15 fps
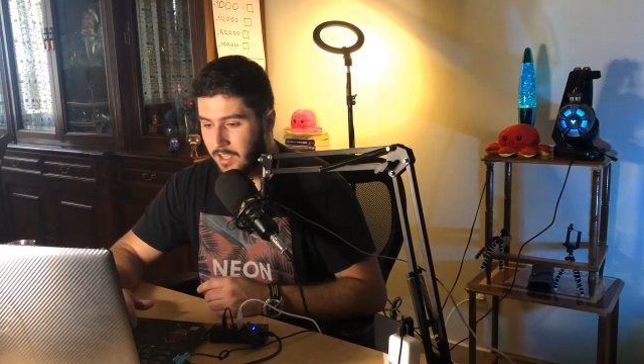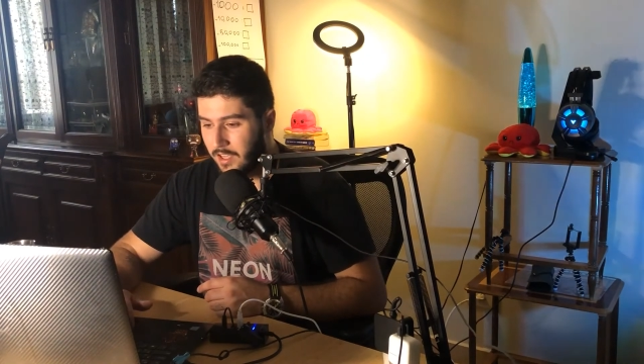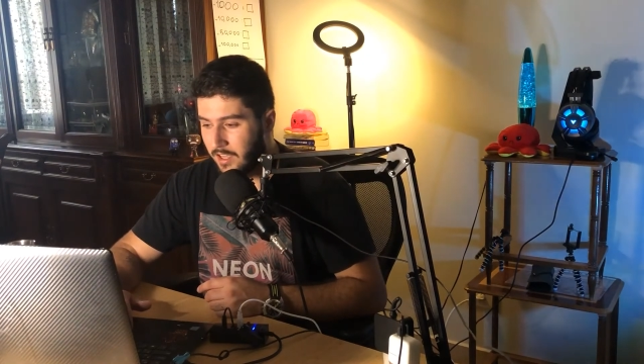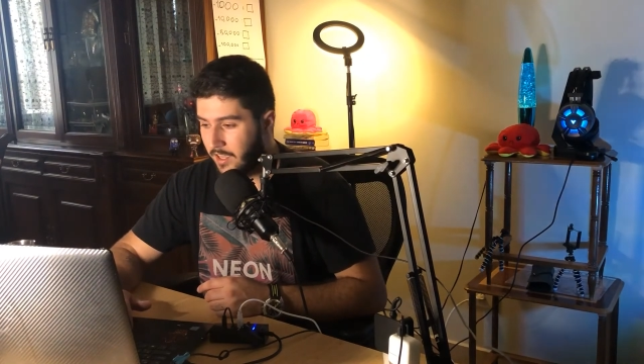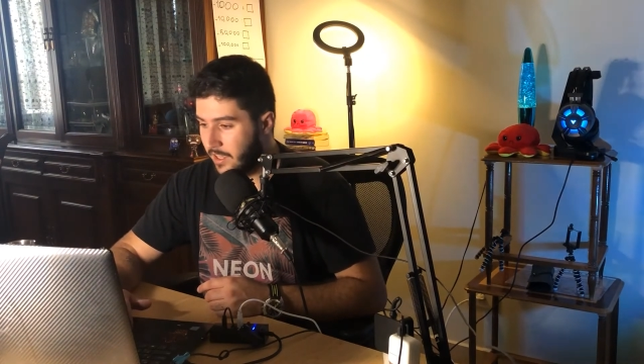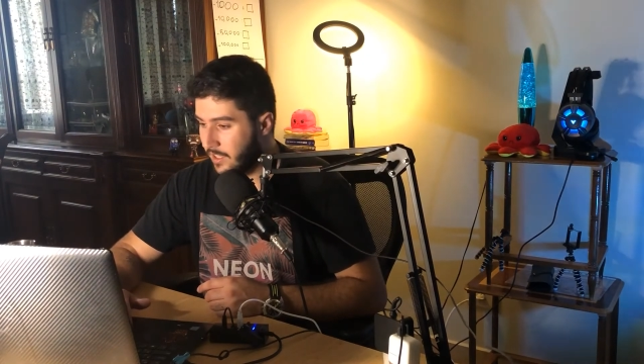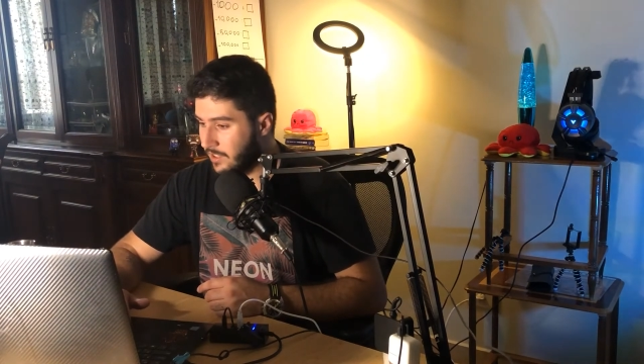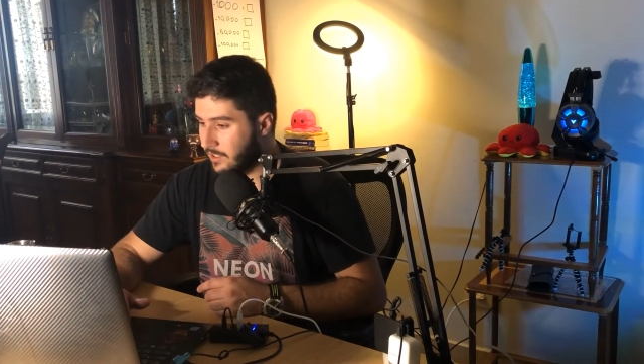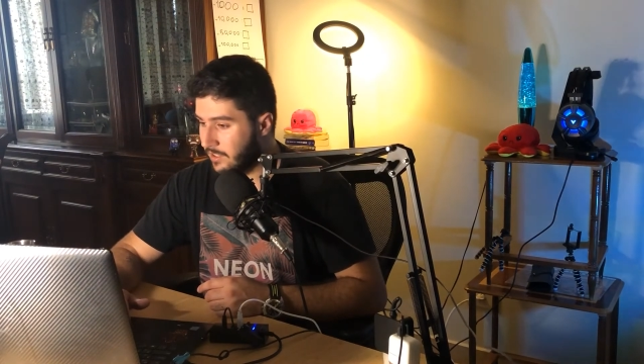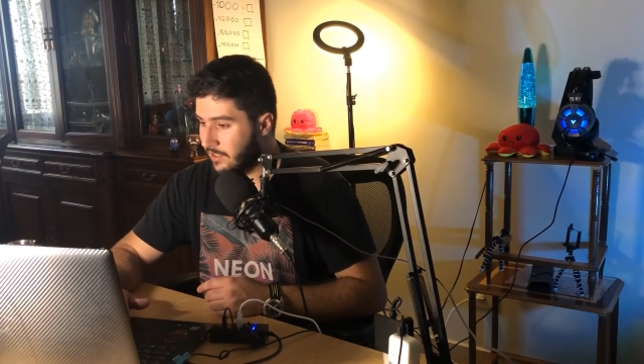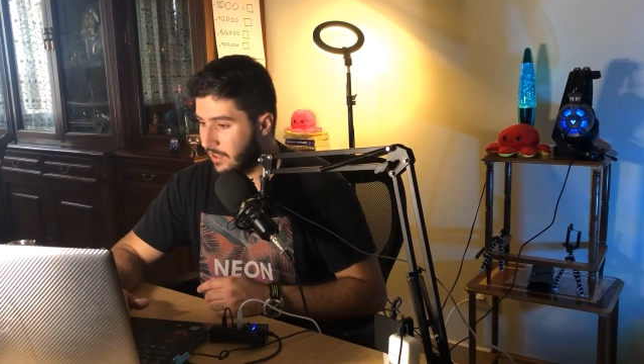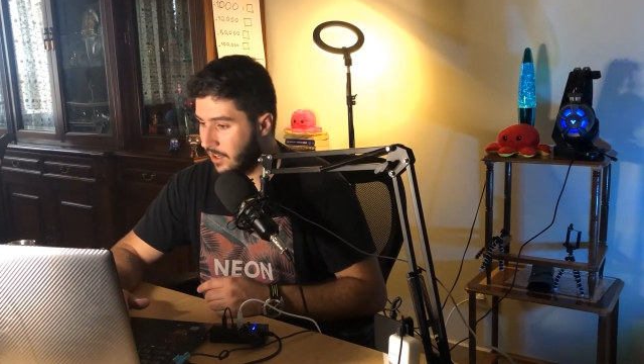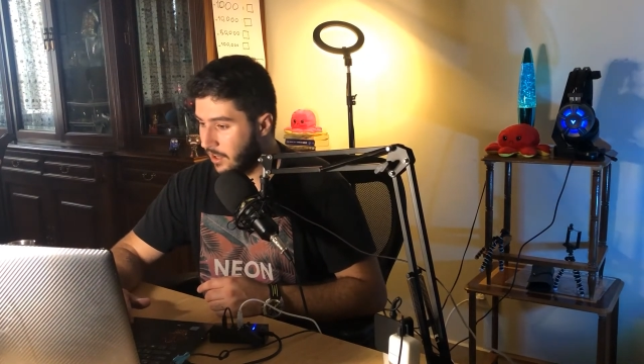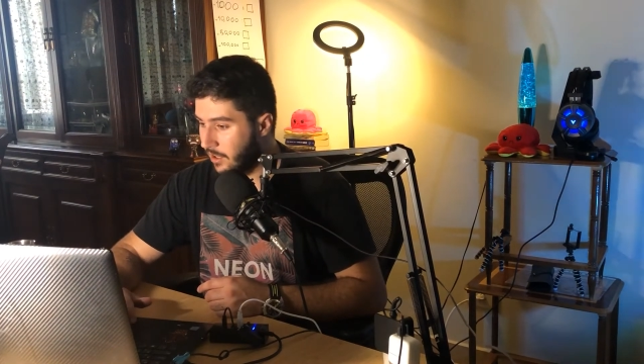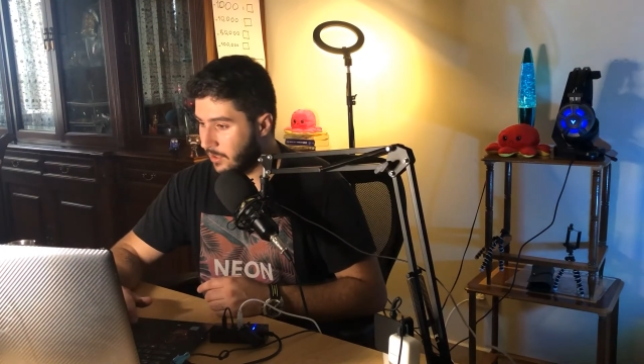And
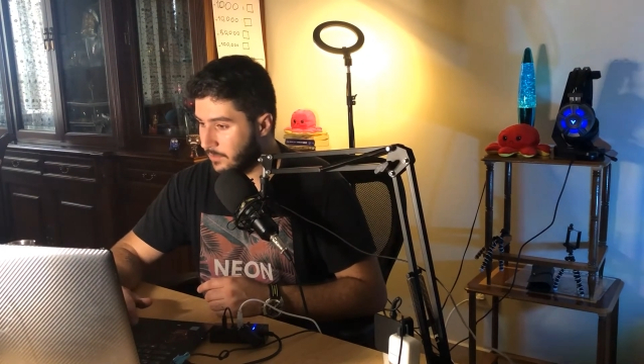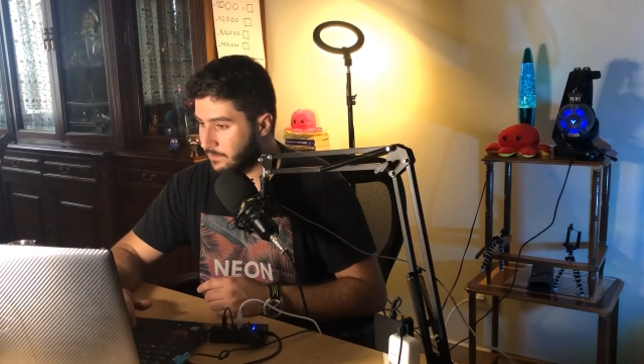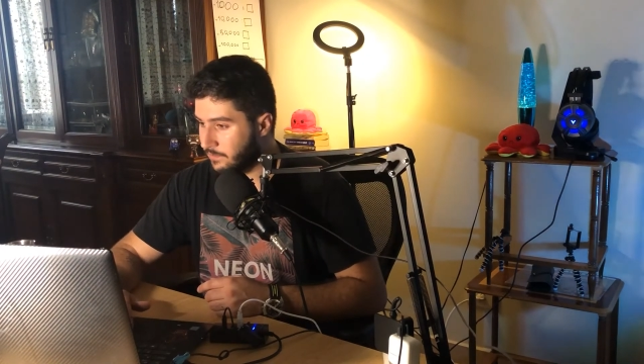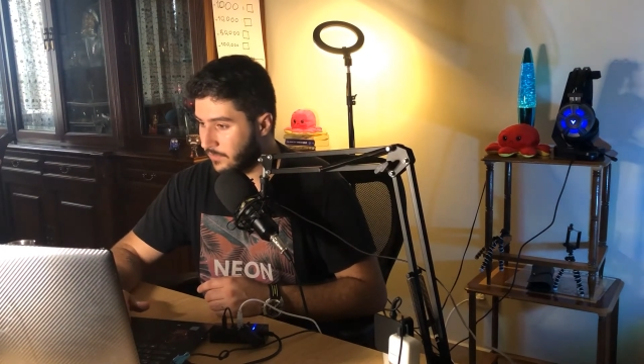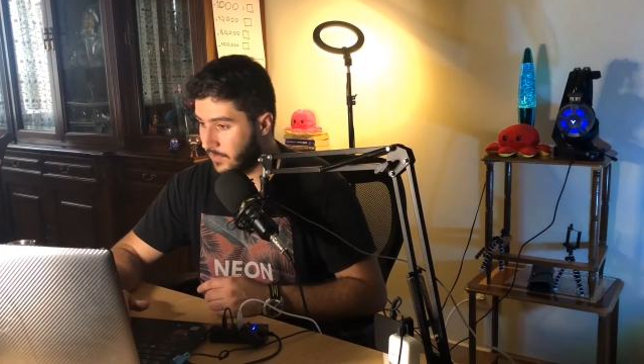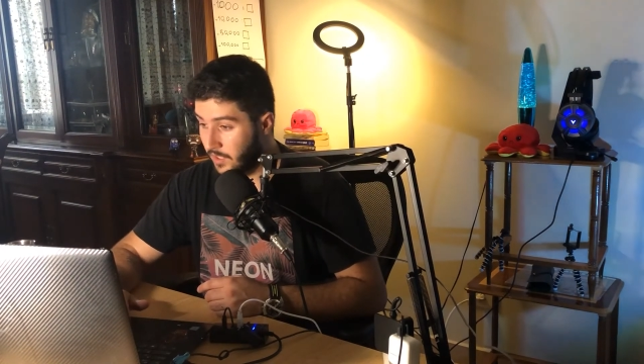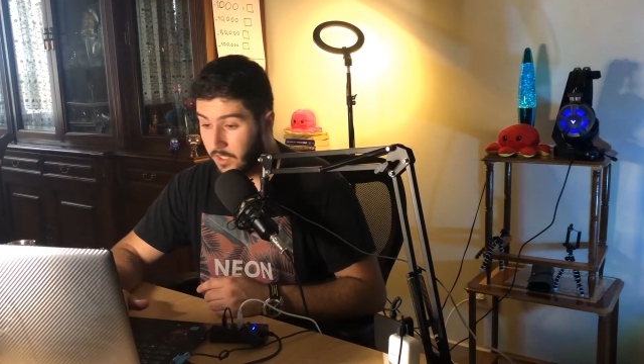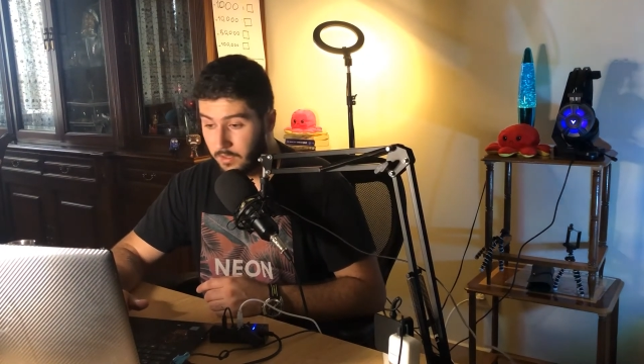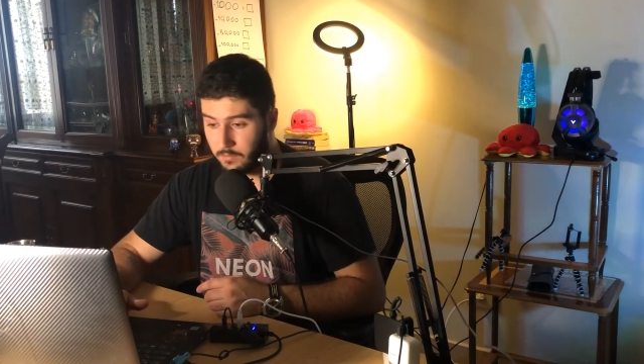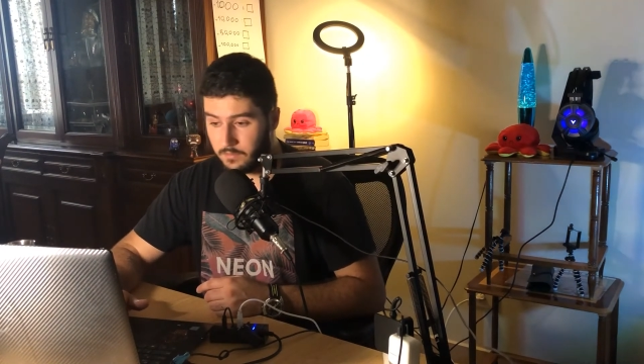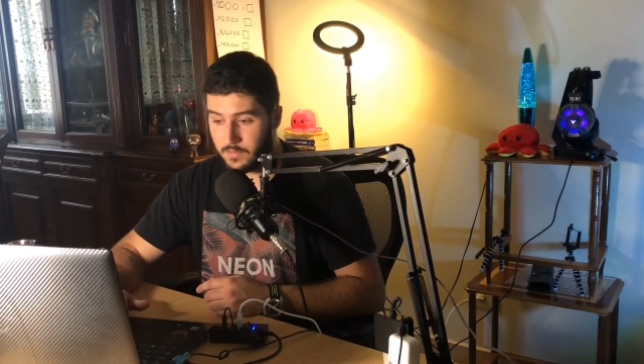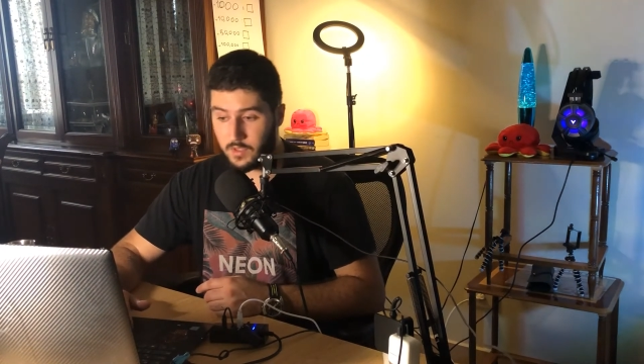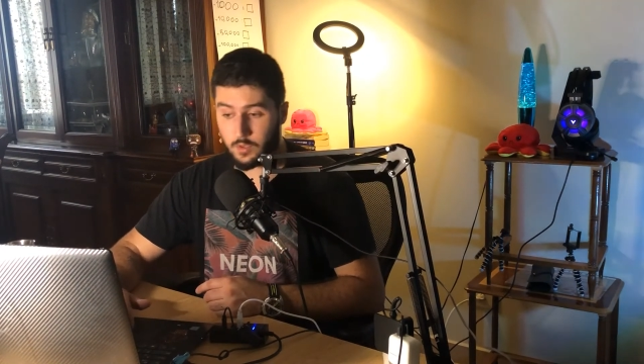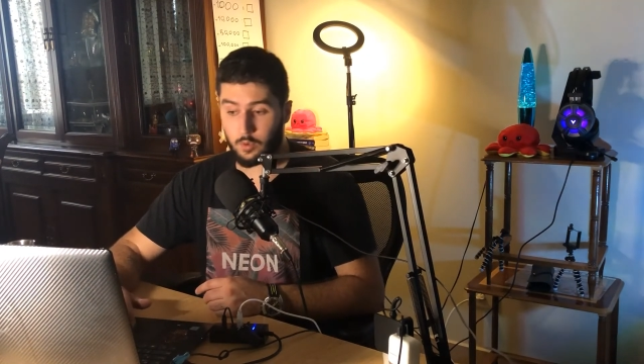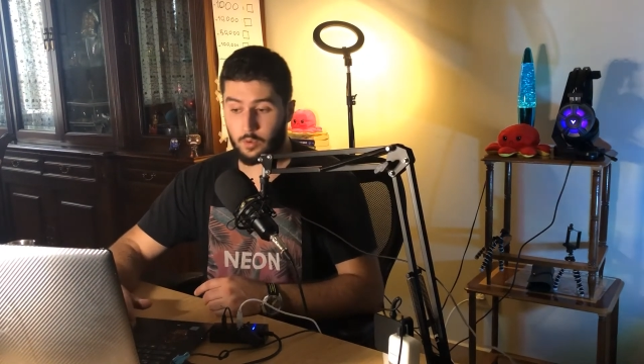
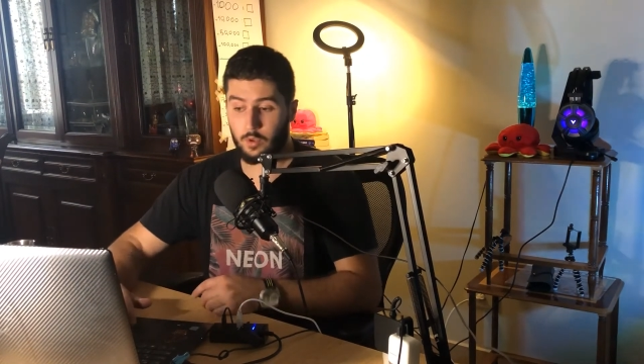so